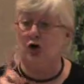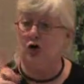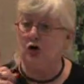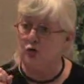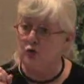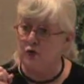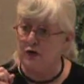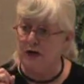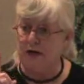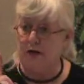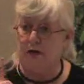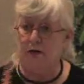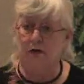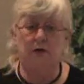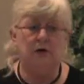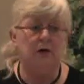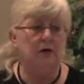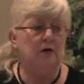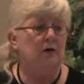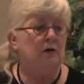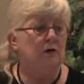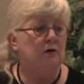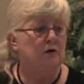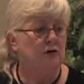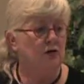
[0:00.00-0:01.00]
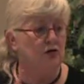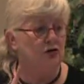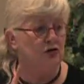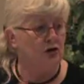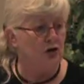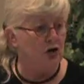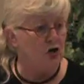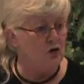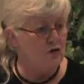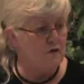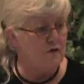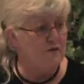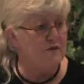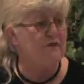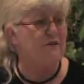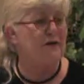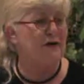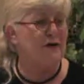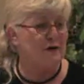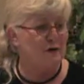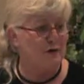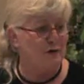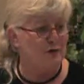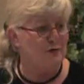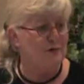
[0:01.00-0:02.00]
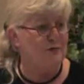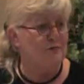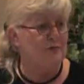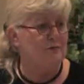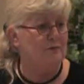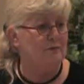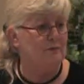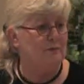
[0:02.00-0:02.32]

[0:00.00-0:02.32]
owning the low fare